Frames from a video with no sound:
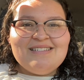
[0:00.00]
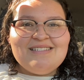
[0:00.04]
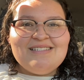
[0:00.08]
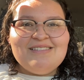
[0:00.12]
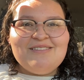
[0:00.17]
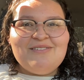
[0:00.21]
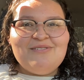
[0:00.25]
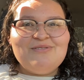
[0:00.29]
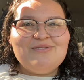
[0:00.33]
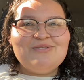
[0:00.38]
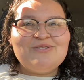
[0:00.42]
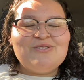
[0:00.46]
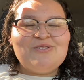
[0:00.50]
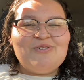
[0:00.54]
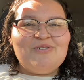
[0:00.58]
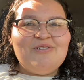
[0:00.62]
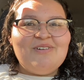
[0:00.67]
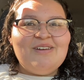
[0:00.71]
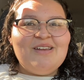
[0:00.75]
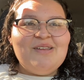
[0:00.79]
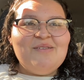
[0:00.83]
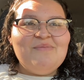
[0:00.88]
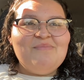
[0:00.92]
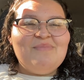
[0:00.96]
little
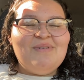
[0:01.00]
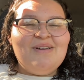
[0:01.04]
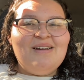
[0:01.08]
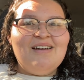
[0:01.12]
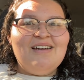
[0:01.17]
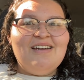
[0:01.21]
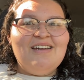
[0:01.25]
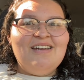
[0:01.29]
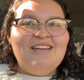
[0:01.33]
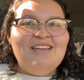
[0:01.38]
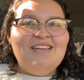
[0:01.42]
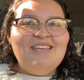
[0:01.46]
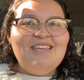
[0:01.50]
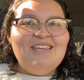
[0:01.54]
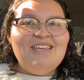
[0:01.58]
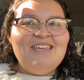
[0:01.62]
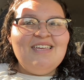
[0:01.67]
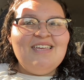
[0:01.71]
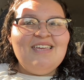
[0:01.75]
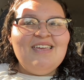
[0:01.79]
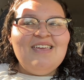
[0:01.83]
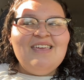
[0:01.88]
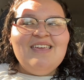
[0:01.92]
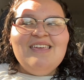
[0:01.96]
story, but
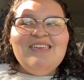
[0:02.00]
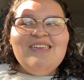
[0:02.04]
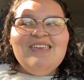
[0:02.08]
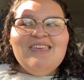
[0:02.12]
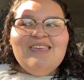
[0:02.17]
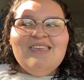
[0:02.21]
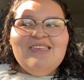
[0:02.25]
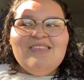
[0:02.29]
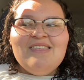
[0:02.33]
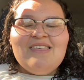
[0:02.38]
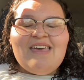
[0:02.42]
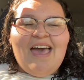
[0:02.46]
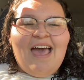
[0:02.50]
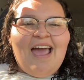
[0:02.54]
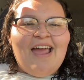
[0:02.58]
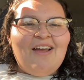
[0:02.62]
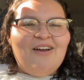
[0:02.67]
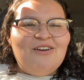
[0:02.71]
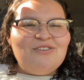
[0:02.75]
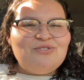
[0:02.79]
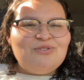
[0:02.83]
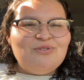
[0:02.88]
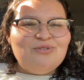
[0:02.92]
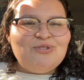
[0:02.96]
I
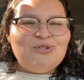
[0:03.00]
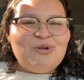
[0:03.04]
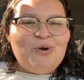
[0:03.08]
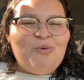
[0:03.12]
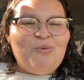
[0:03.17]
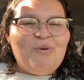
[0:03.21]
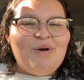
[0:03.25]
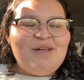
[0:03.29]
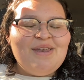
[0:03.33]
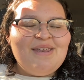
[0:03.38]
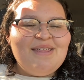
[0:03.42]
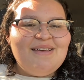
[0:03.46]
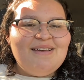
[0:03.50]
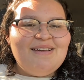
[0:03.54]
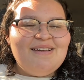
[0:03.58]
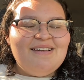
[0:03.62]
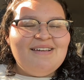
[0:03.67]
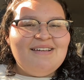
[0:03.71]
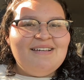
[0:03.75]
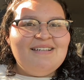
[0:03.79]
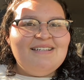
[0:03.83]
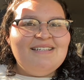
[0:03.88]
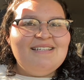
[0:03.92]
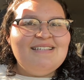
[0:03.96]
also don't want
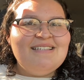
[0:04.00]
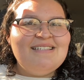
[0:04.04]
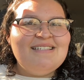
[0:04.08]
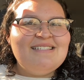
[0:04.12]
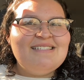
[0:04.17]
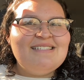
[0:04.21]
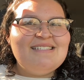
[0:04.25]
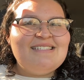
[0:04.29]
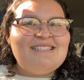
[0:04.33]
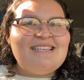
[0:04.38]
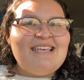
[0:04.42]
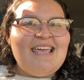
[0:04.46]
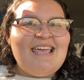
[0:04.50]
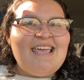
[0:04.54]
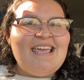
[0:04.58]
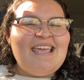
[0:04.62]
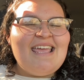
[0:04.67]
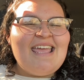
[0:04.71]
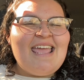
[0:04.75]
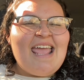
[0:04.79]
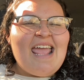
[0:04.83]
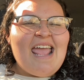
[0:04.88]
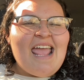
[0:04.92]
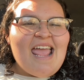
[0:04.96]
to say
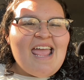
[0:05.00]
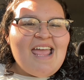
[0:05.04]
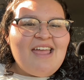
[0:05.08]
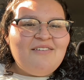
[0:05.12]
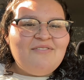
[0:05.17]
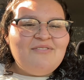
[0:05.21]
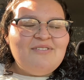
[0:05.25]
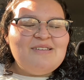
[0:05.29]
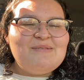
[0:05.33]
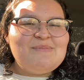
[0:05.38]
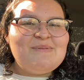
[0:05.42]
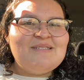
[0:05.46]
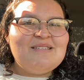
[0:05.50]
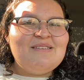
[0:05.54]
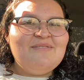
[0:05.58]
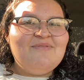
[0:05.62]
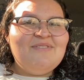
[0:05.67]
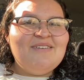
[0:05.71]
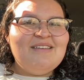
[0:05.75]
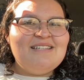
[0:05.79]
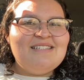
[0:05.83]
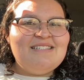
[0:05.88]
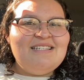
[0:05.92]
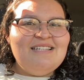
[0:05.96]
every
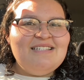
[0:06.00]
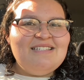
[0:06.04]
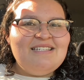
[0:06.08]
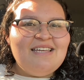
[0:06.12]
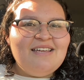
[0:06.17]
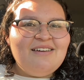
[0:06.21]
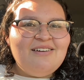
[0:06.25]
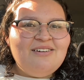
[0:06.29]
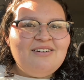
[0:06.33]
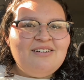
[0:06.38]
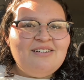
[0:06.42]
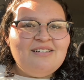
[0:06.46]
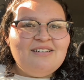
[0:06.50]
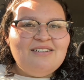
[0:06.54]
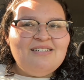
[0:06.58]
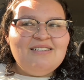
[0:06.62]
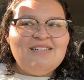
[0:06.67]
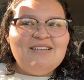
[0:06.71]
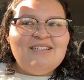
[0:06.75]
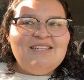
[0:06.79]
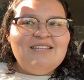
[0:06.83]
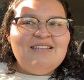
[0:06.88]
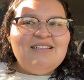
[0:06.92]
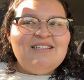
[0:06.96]
specific detail
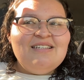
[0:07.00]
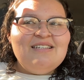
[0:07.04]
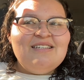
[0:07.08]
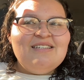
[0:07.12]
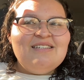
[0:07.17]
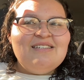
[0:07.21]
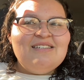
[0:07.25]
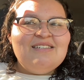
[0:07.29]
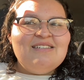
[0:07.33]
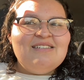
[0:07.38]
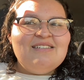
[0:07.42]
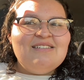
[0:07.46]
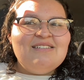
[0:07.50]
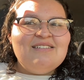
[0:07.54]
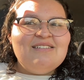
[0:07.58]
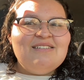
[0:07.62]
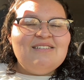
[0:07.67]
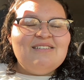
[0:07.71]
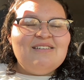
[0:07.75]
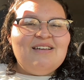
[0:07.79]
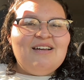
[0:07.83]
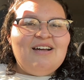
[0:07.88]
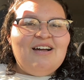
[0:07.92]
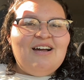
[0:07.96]

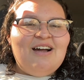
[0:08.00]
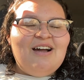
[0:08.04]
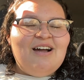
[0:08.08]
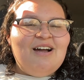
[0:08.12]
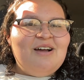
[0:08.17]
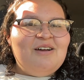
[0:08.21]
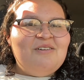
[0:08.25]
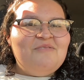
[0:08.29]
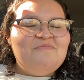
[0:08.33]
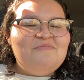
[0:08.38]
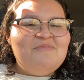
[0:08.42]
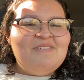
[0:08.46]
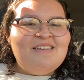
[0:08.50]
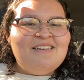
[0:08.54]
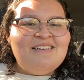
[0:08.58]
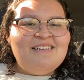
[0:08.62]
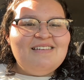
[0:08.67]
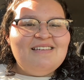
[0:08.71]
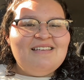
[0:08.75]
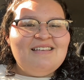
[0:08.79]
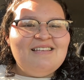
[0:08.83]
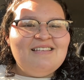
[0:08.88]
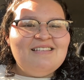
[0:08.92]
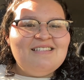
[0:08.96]
um,
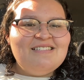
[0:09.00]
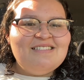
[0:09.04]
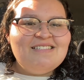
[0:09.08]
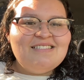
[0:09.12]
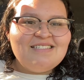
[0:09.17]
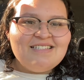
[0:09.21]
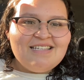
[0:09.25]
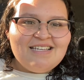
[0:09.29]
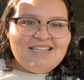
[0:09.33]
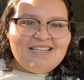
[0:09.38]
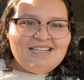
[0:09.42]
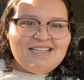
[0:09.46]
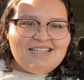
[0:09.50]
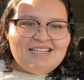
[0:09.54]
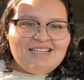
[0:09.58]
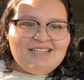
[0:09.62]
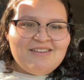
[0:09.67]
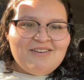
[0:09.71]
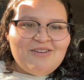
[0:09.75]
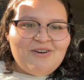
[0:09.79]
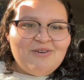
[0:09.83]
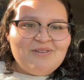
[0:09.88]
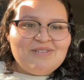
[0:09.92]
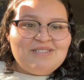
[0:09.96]
because, you
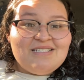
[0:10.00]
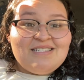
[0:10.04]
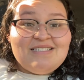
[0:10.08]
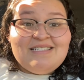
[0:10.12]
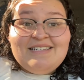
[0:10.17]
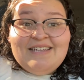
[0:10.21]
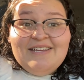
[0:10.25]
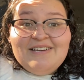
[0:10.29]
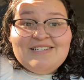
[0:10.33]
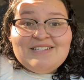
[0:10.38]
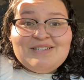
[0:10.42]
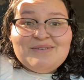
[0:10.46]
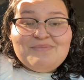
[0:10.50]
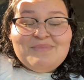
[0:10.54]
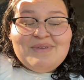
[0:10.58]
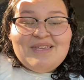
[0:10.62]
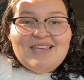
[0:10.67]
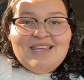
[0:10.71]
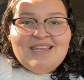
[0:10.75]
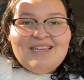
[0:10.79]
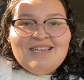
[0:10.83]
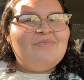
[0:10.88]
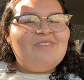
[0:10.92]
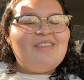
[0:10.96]
know, it's dear to
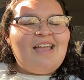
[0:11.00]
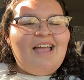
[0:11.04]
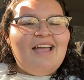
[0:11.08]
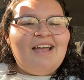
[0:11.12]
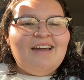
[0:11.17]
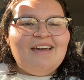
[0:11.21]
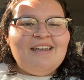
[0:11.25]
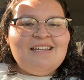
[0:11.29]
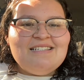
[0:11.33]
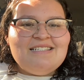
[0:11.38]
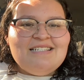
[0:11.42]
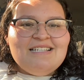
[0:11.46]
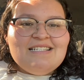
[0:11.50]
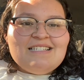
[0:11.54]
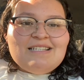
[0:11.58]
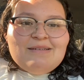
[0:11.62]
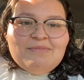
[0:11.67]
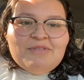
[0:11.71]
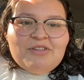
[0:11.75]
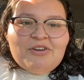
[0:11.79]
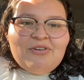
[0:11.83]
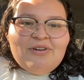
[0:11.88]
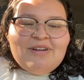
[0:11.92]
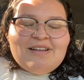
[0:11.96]
me. I got to see some
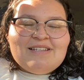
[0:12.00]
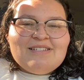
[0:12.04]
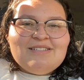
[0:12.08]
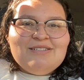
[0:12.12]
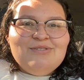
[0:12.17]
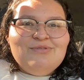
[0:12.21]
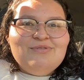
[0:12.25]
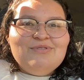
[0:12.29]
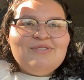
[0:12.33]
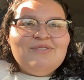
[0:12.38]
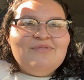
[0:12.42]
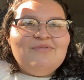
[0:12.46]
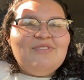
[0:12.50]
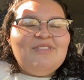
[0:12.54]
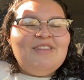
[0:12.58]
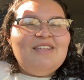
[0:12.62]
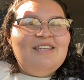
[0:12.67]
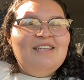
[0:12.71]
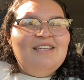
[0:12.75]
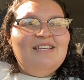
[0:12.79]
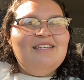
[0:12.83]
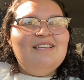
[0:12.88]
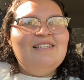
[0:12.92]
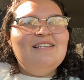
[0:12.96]
little exclusive
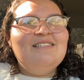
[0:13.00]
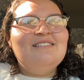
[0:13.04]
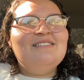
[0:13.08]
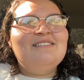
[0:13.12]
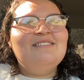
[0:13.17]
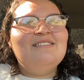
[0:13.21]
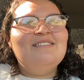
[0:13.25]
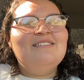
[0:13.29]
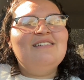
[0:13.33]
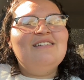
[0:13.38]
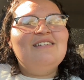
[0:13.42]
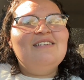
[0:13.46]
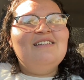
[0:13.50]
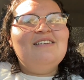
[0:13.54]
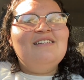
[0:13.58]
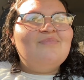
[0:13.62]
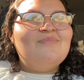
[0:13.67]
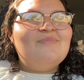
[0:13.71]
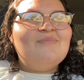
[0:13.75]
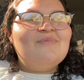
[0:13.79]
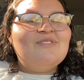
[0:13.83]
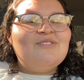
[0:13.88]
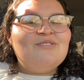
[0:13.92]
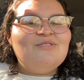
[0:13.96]
things.
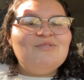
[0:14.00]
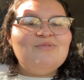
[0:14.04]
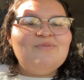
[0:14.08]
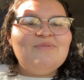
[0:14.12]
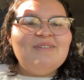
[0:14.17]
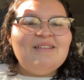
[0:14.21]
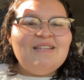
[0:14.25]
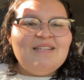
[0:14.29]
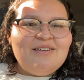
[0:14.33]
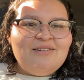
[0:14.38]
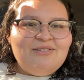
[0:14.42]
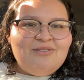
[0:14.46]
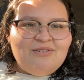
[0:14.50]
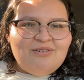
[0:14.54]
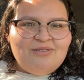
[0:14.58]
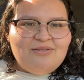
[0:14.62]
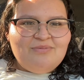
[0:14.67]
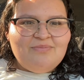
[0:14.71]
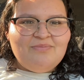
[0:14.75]
So it was really cool.